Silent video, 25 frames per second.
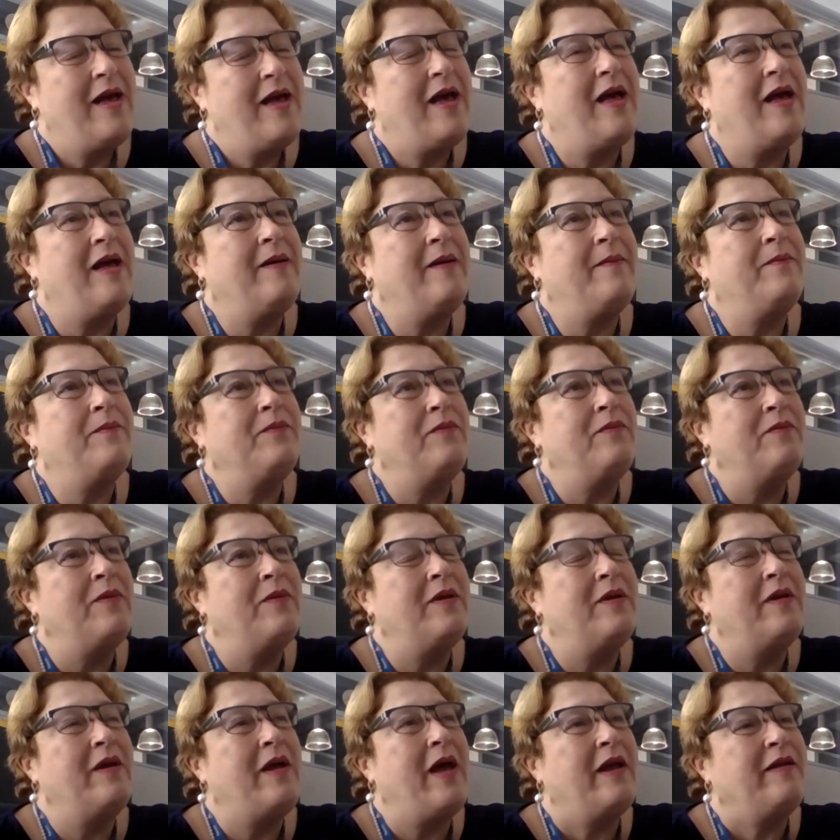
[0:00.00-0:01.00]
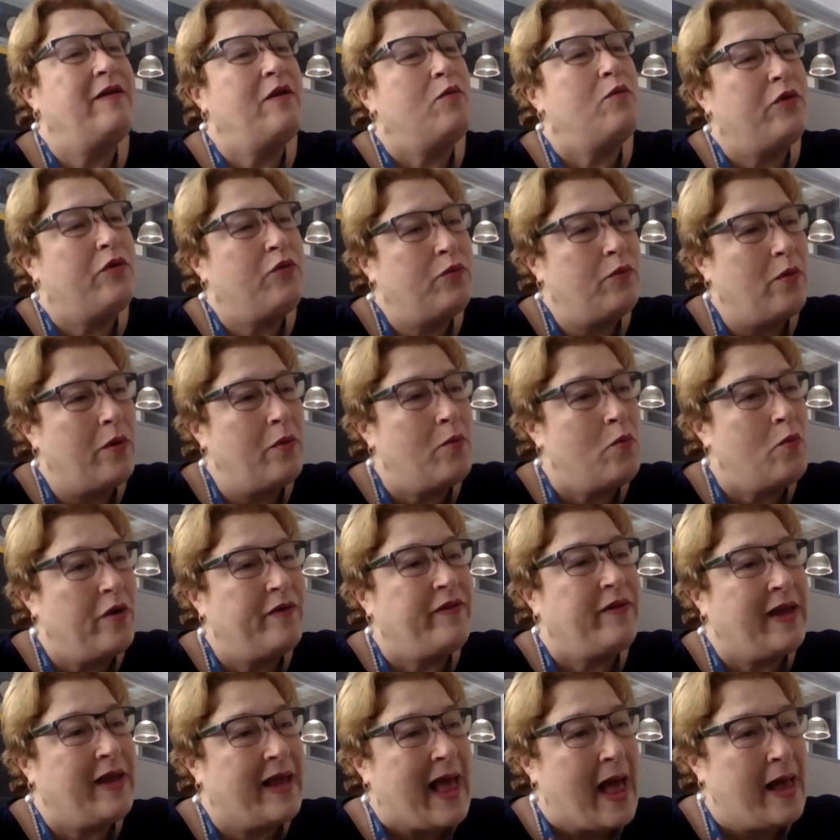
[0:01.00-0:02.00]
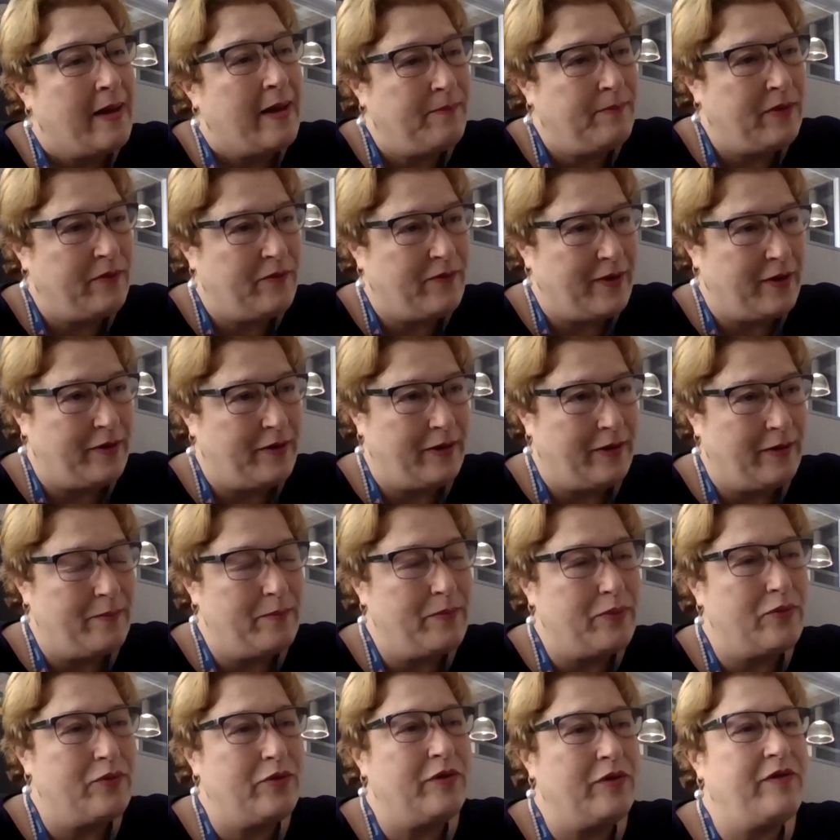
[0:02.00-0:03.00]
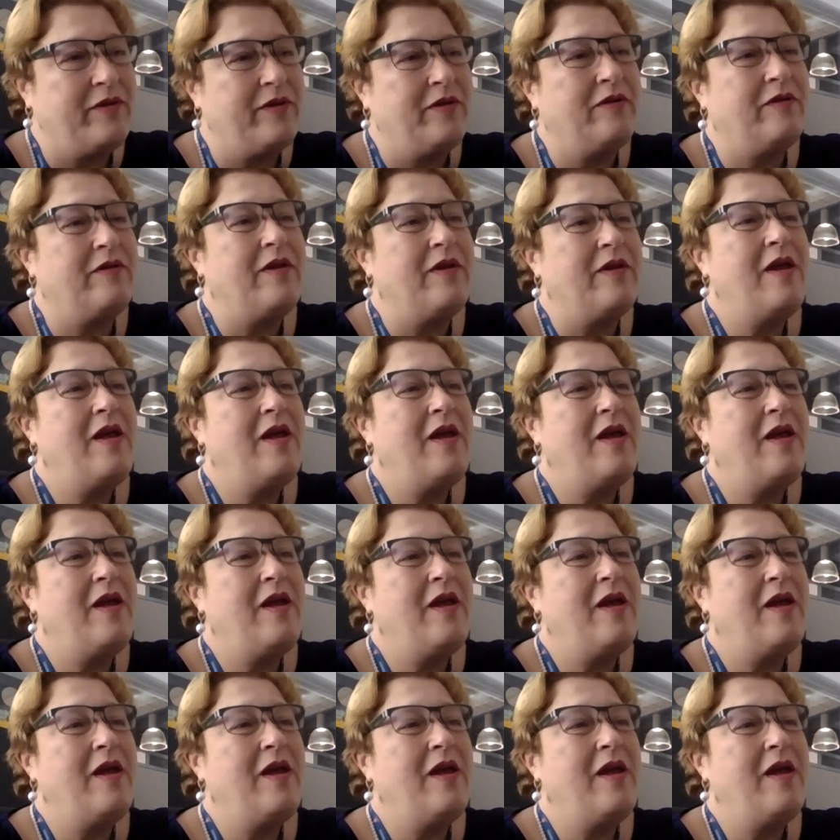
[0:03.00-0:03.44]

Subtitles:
I think what can be very important.